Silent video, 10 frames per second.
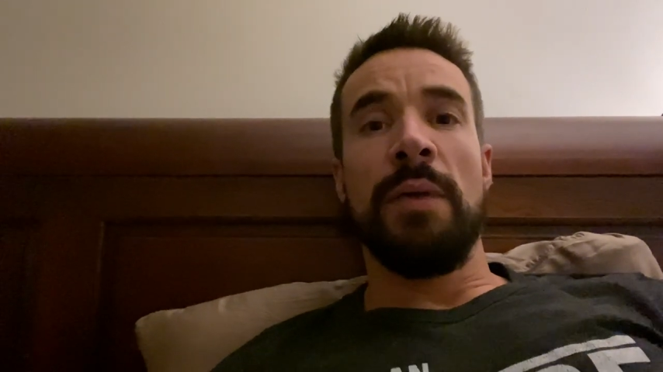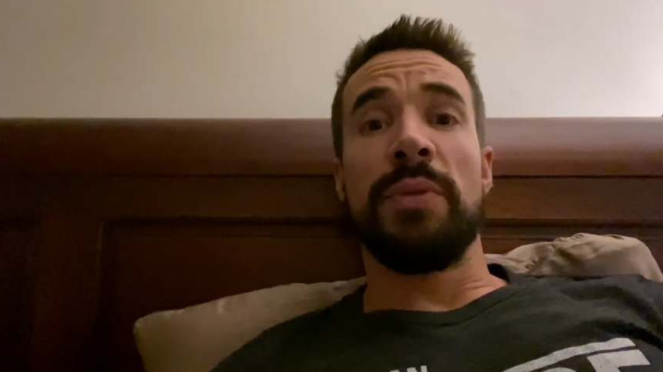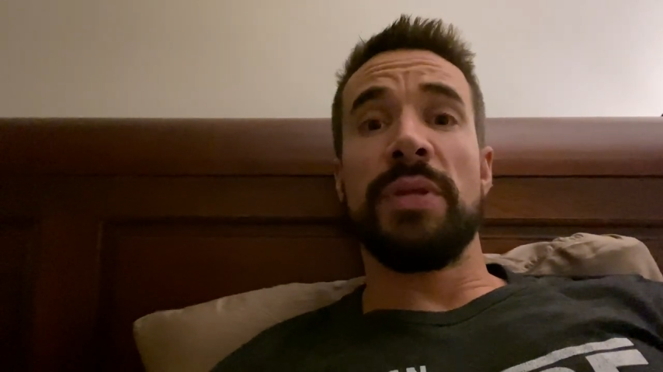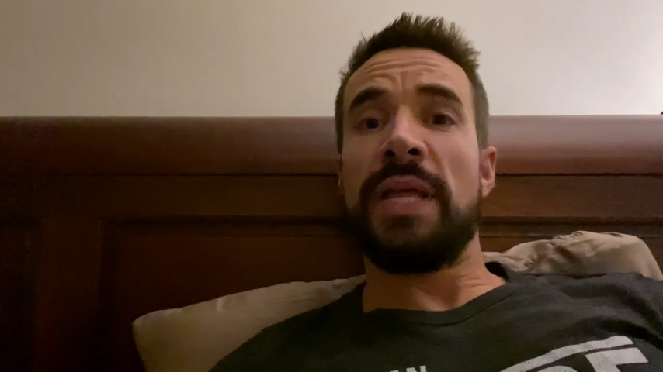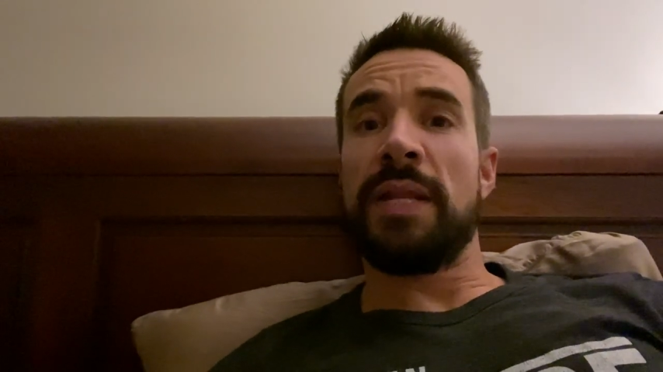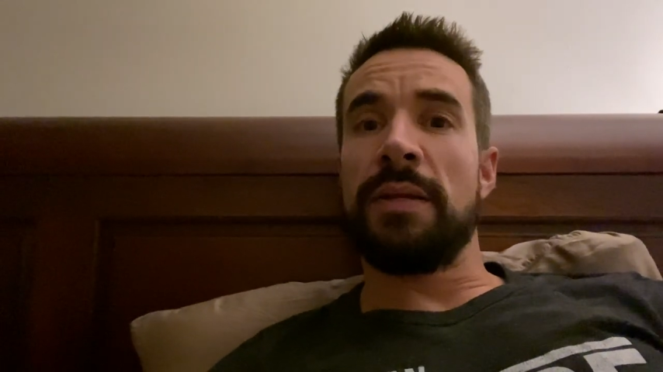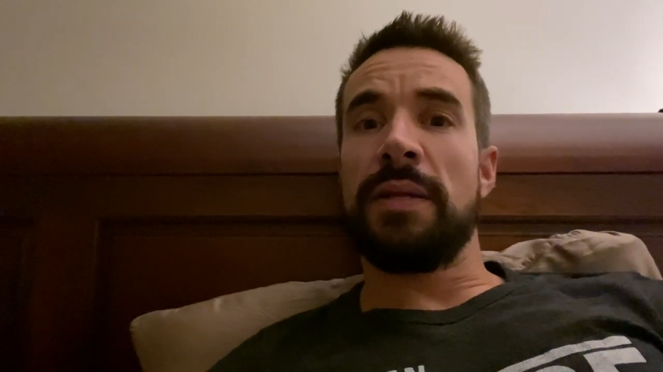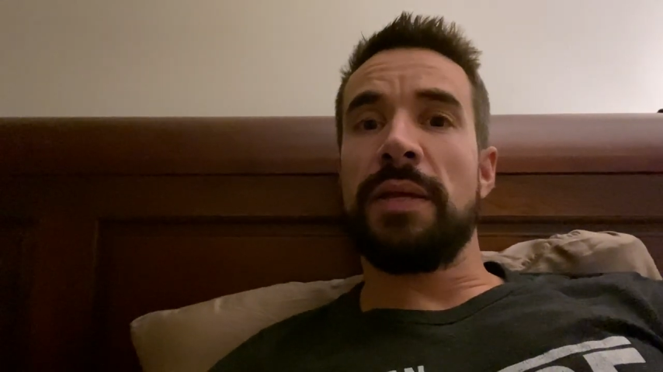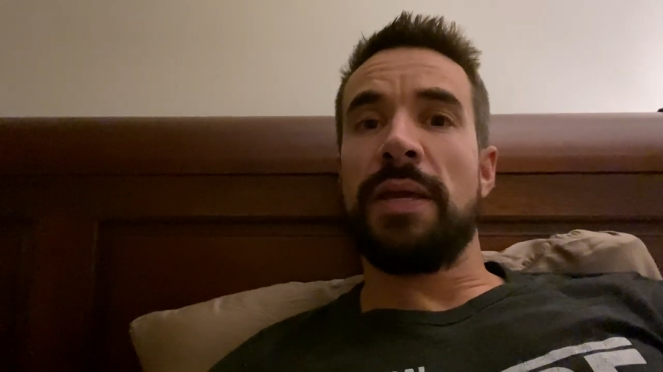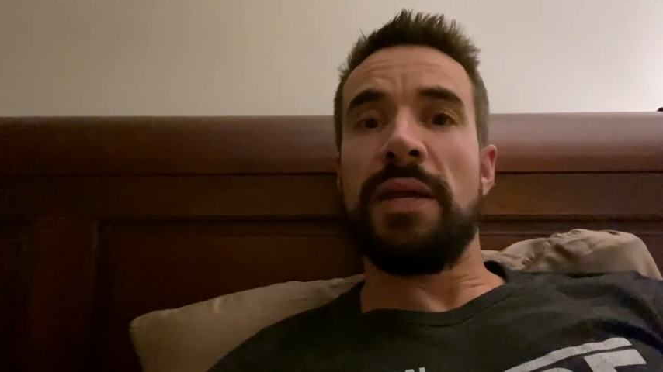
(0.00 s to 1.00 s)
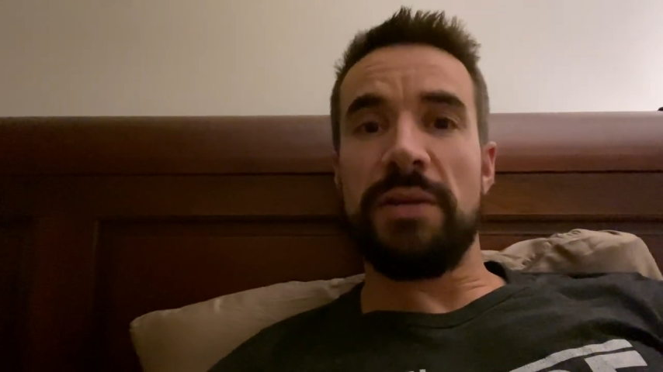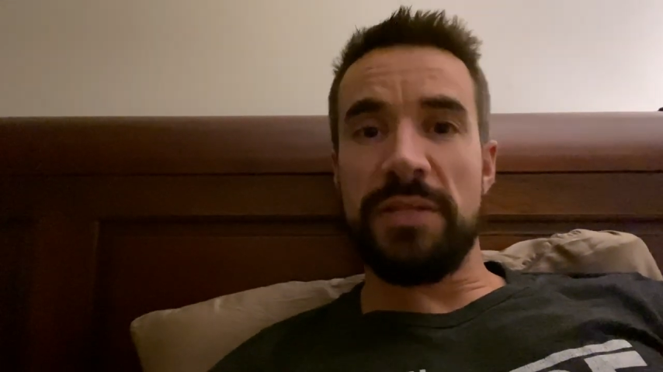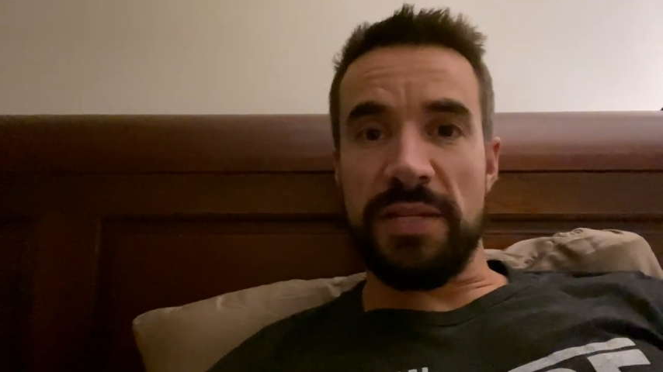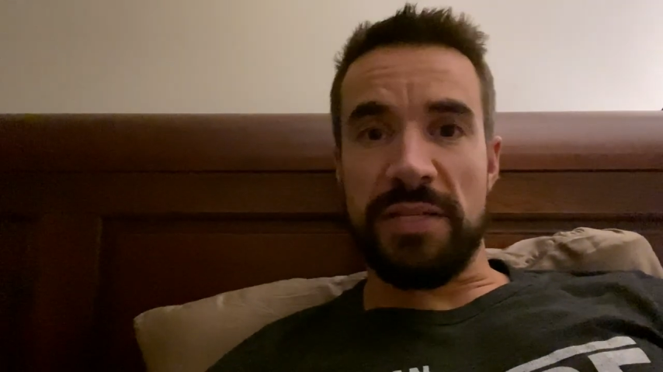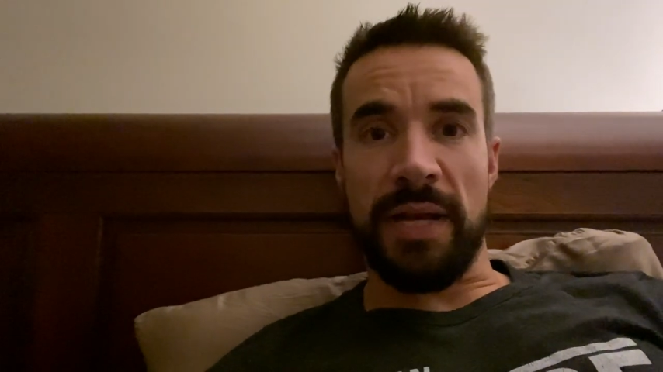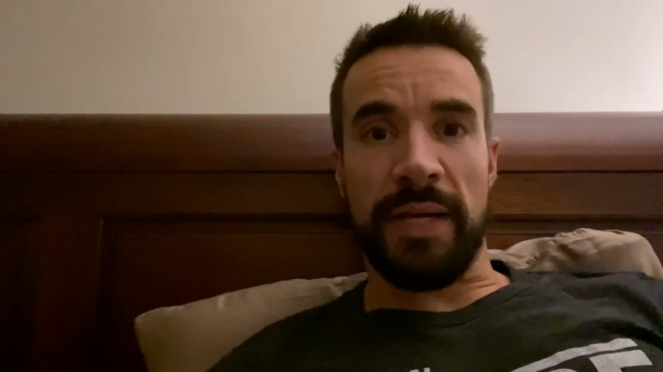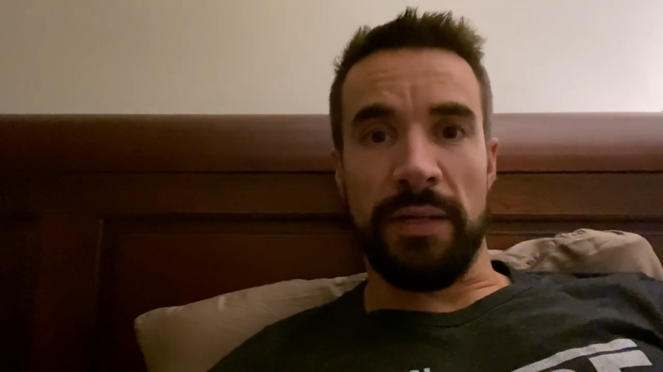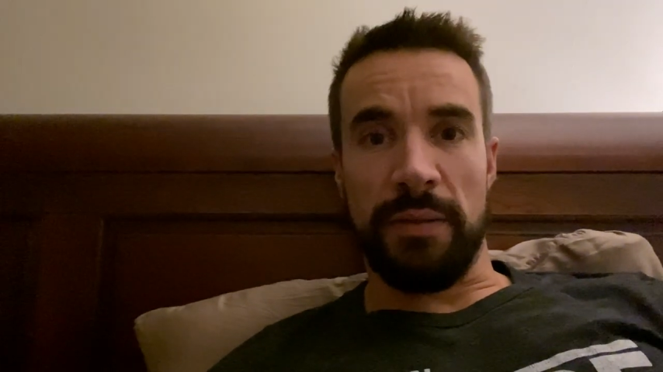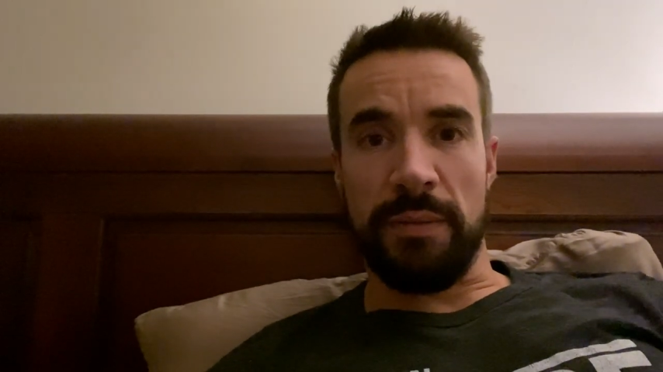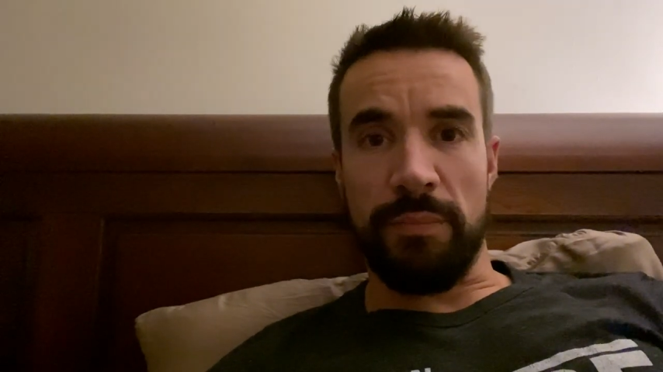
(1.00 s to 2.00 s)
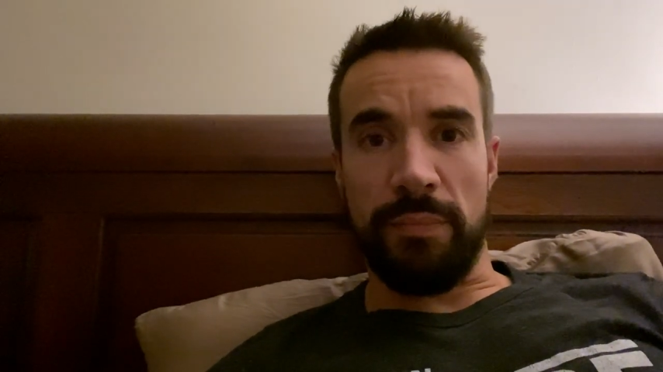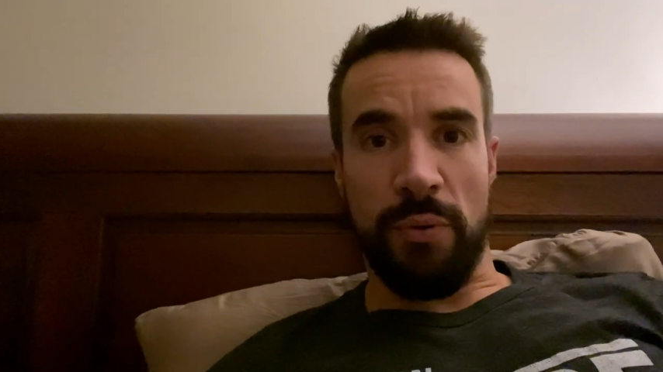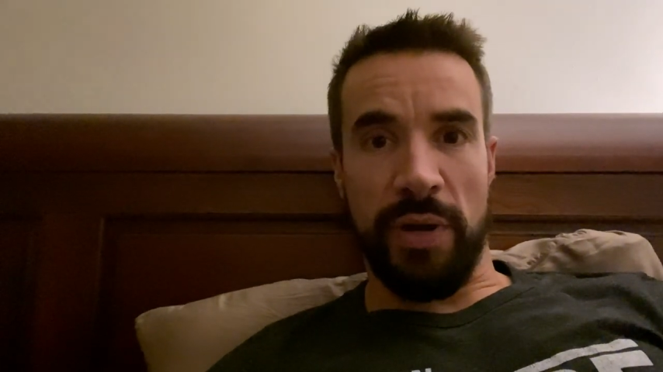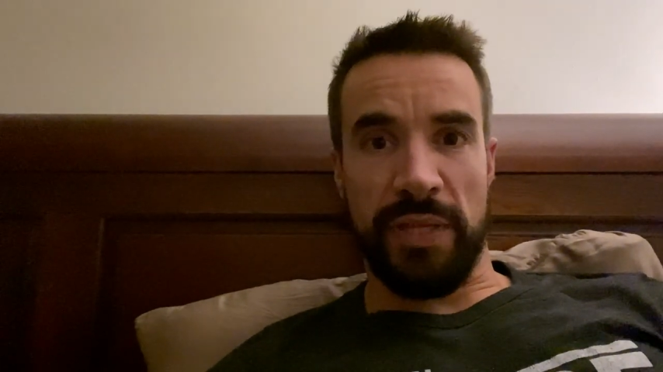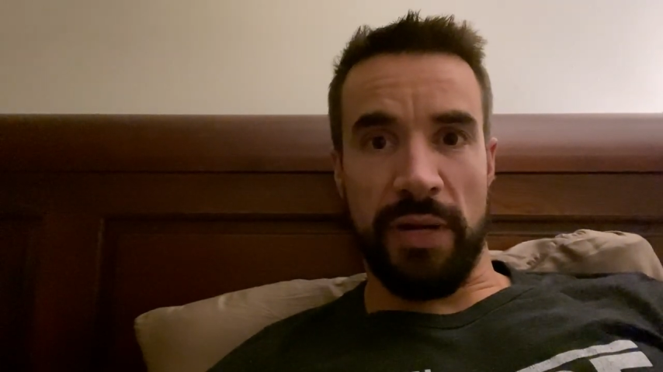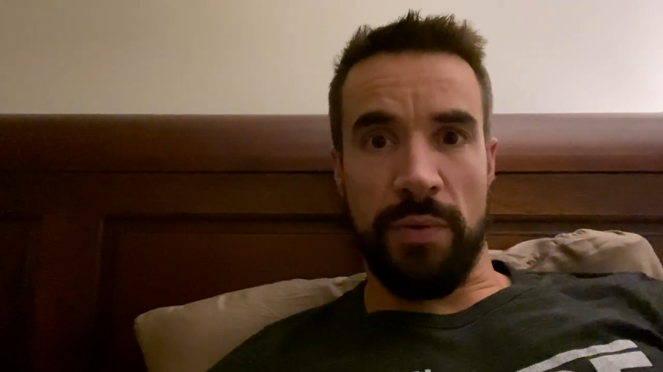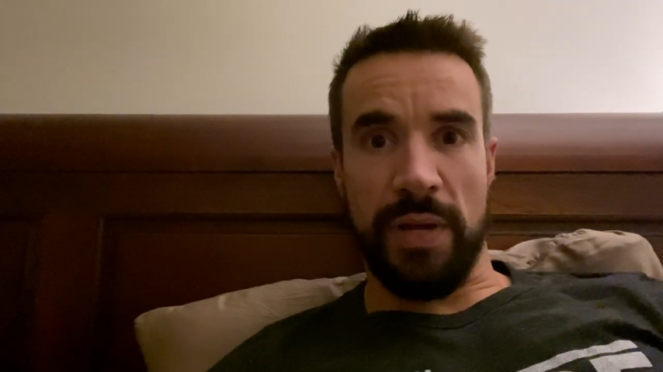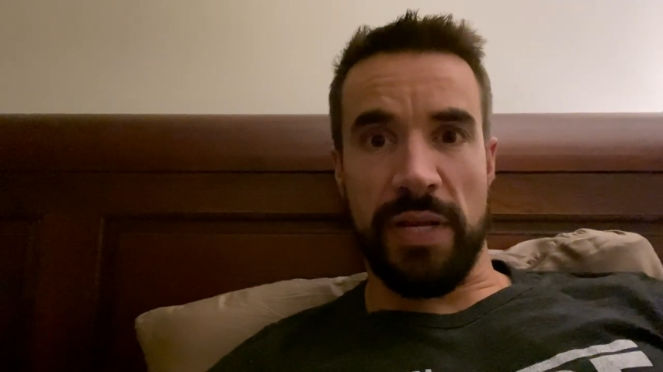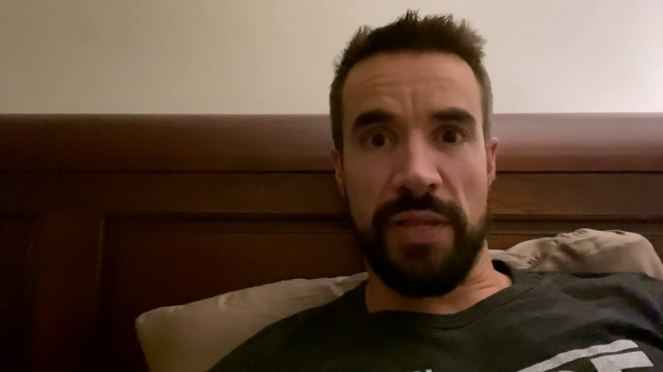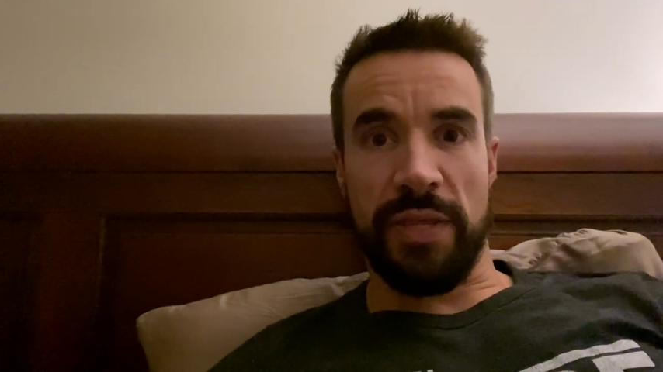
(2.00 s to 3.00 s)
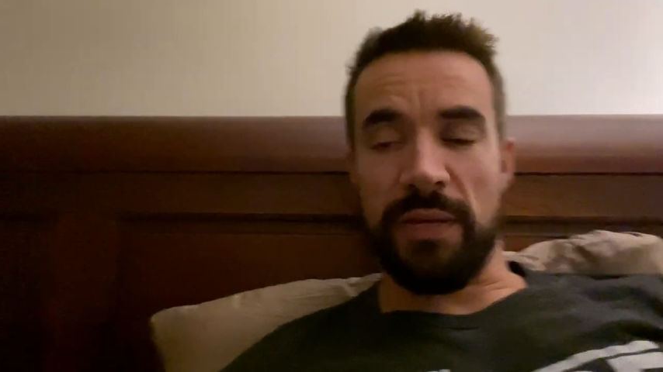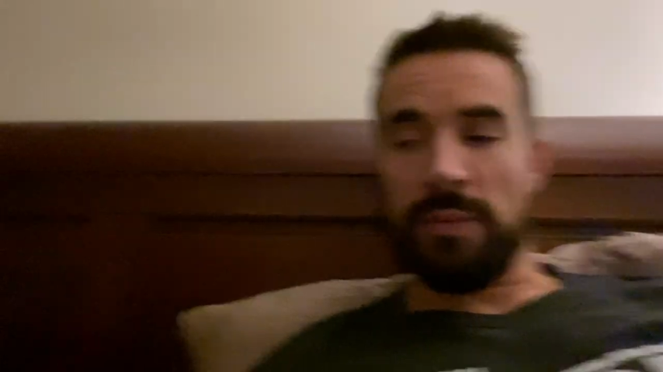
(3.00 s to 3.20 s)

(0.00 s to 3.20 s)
But then here's the second point that I want you to think